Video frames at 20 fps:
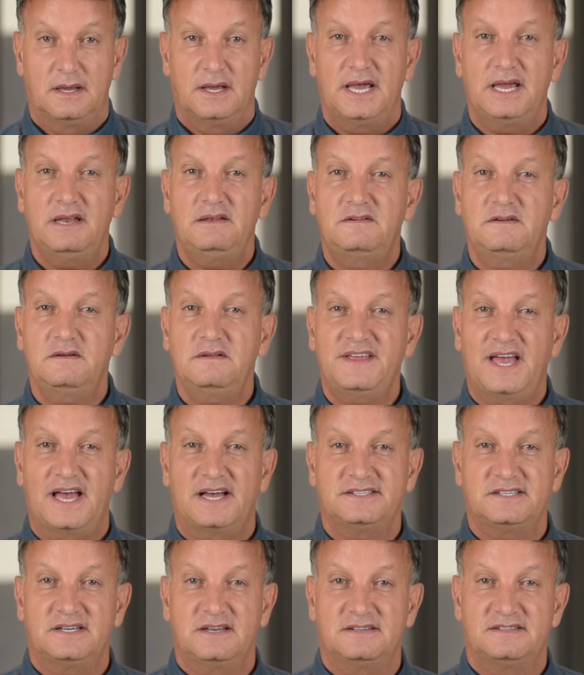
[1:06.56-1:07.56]
In
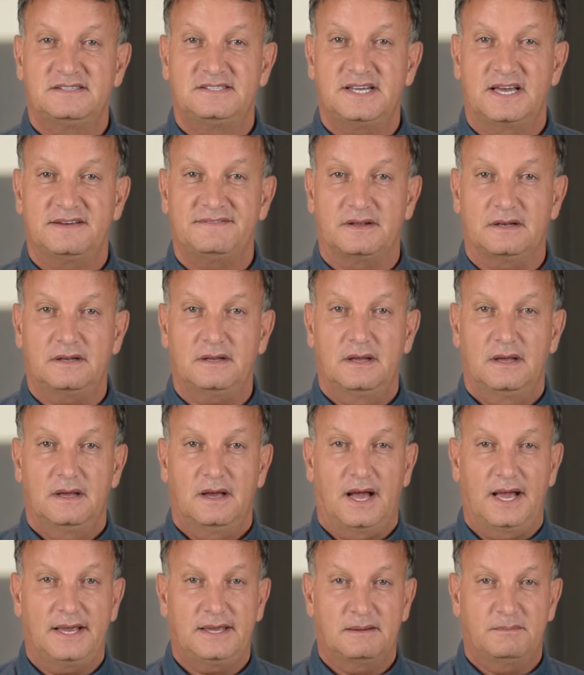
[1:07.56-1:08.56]
2007,
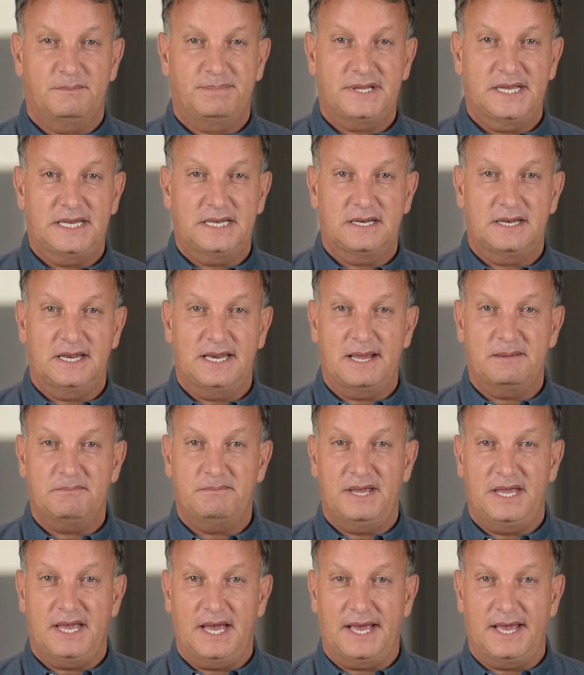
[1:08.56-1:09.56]
I completed an
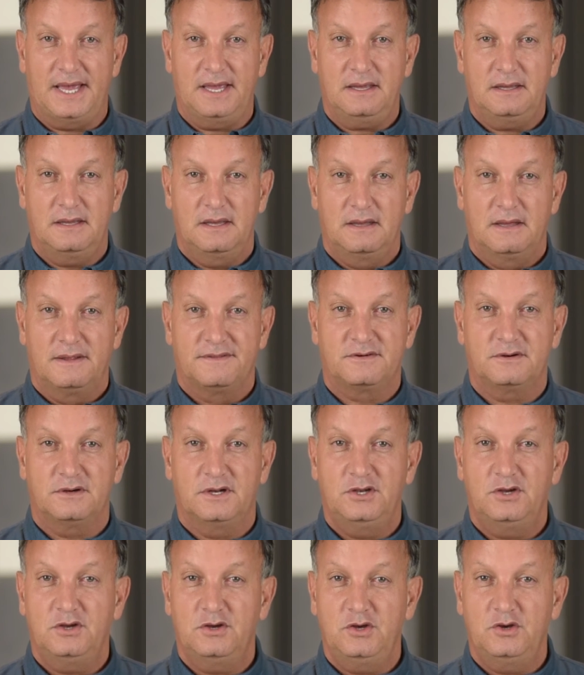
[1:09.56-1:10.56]
MBA through a
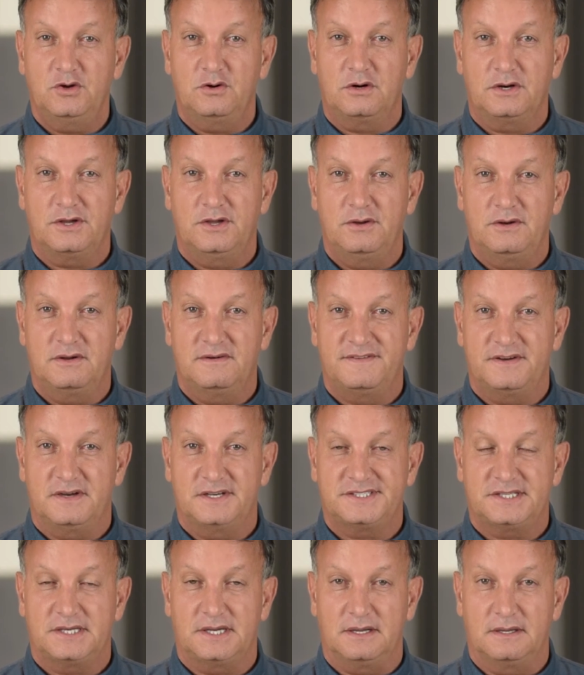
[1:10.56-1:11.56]
New York
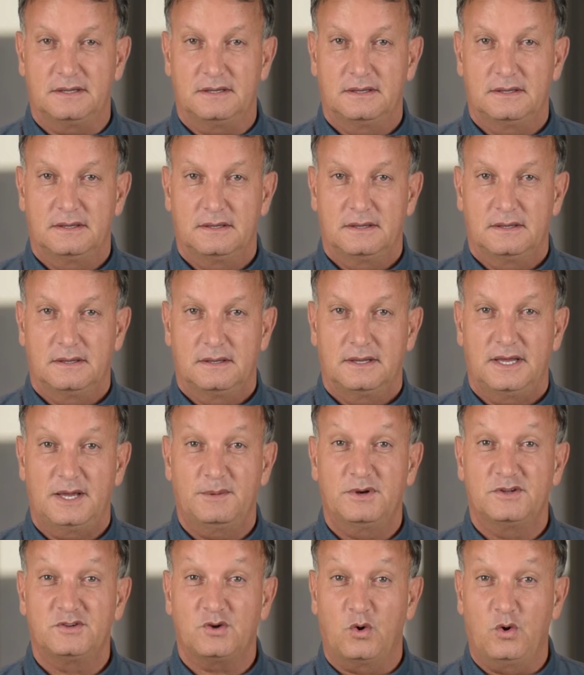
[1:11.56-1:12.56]
university. It
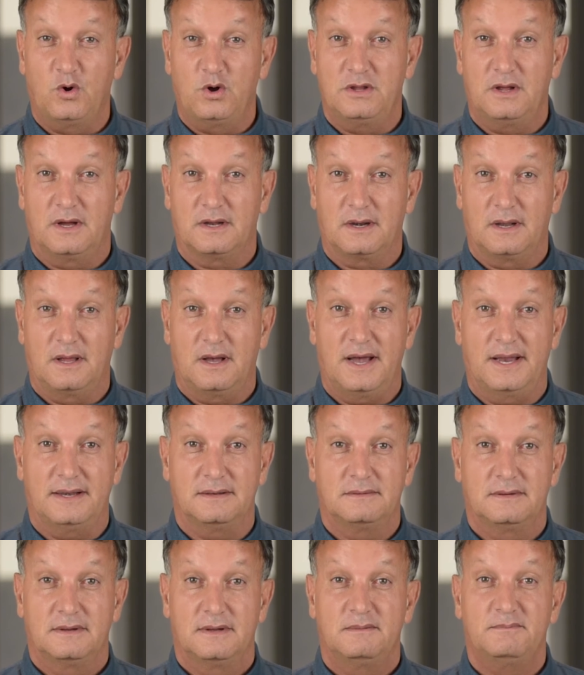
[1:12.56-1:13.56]
was all online.
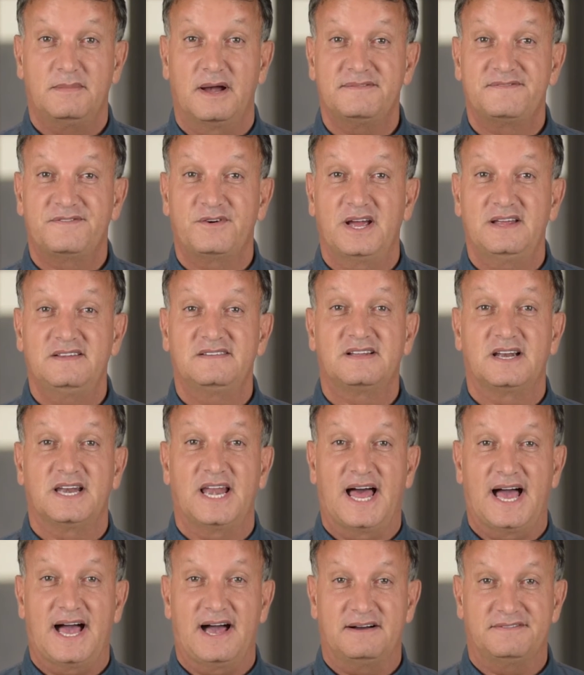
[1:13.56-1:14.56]
My friends
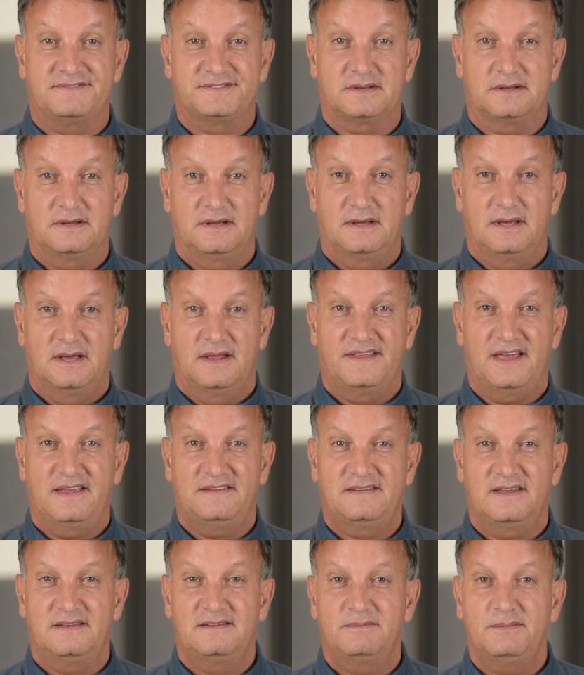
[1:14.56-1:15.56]
laughed. They
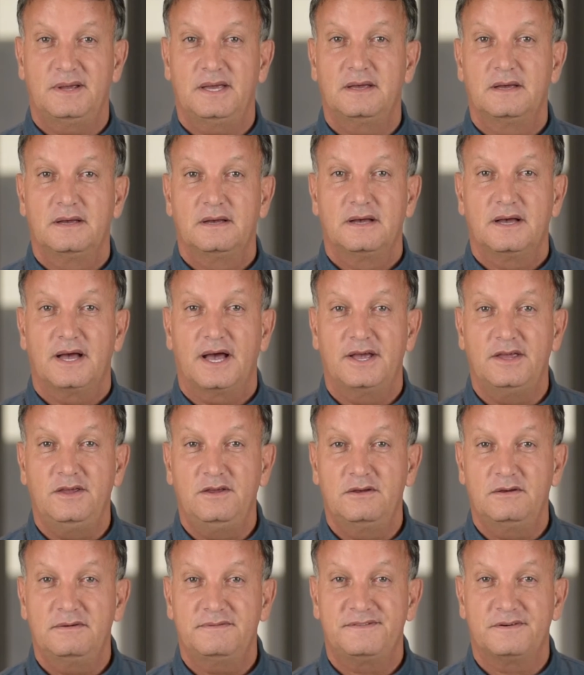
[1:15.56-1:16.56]
said to me, "Are
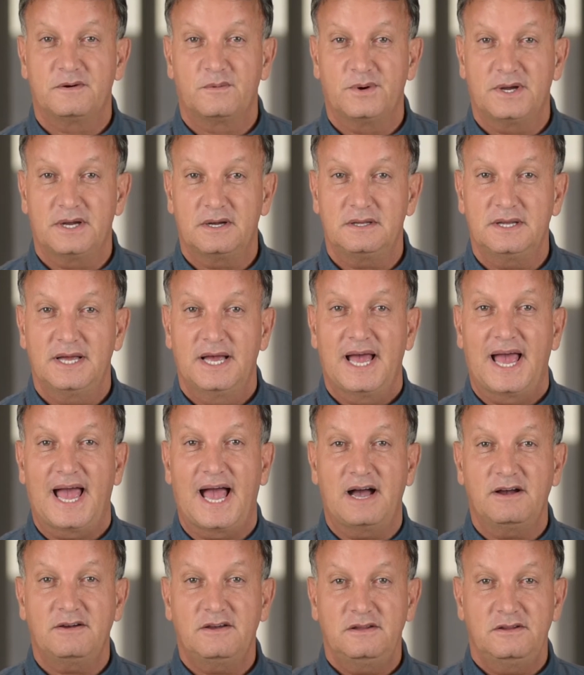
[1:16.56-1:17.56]
you for real?
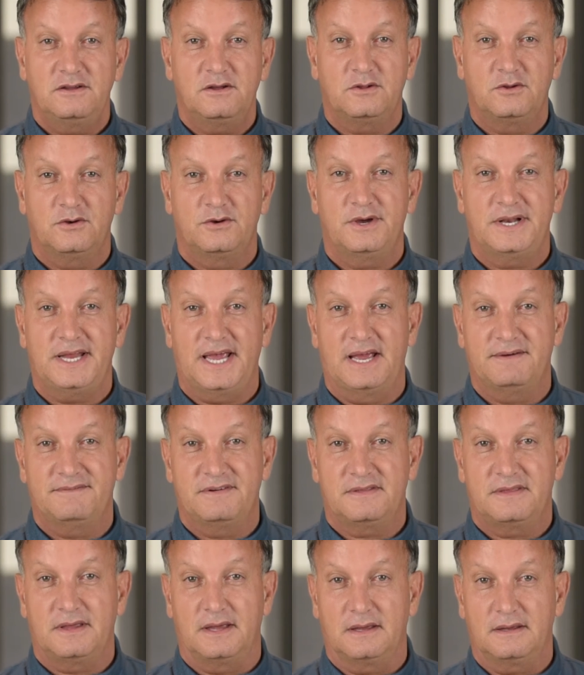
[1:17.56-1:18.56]
How can you learn
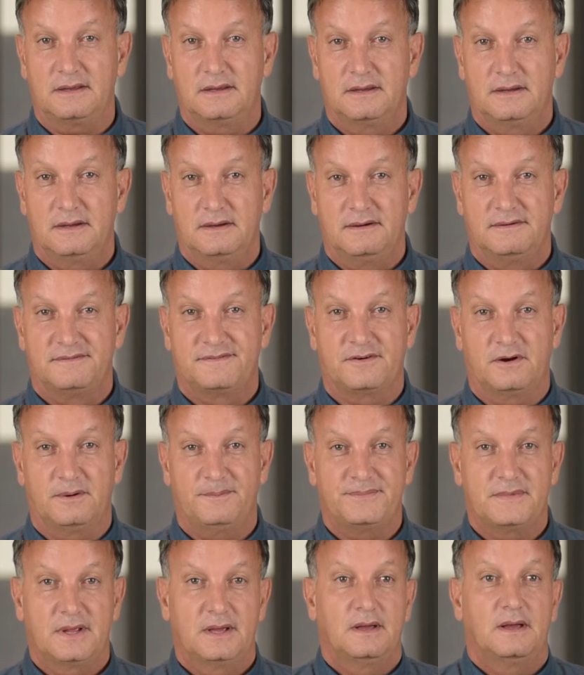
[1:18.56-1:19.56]
everything
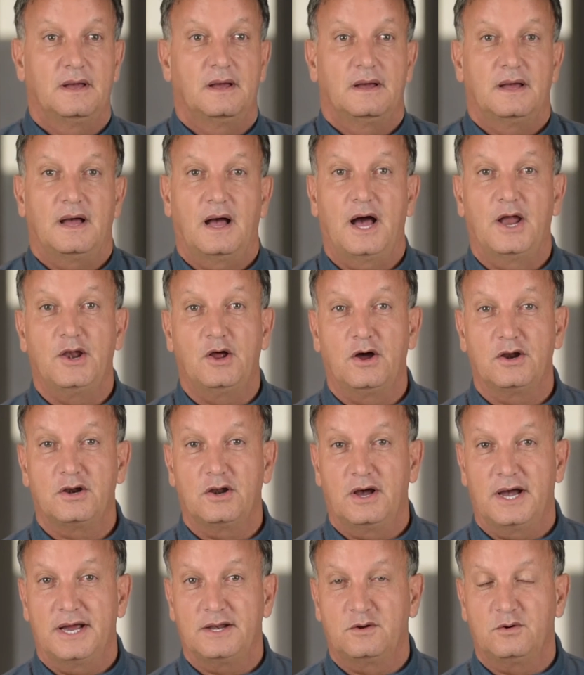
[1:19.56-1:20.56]
from an
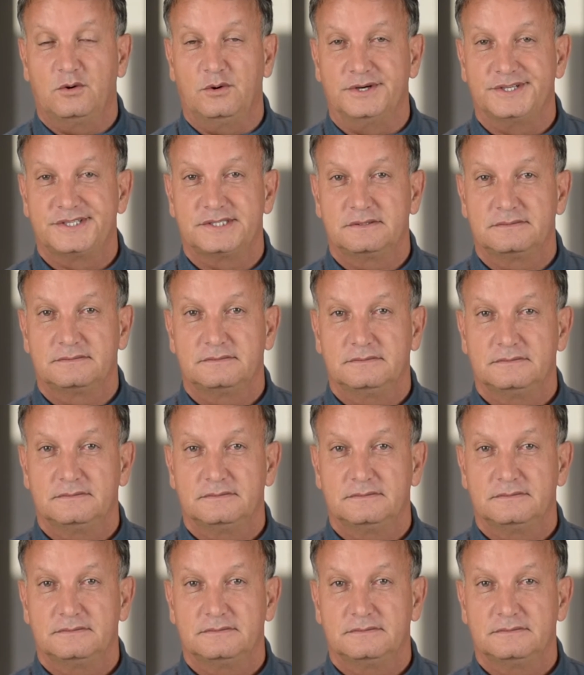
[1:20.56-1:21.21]
online course?"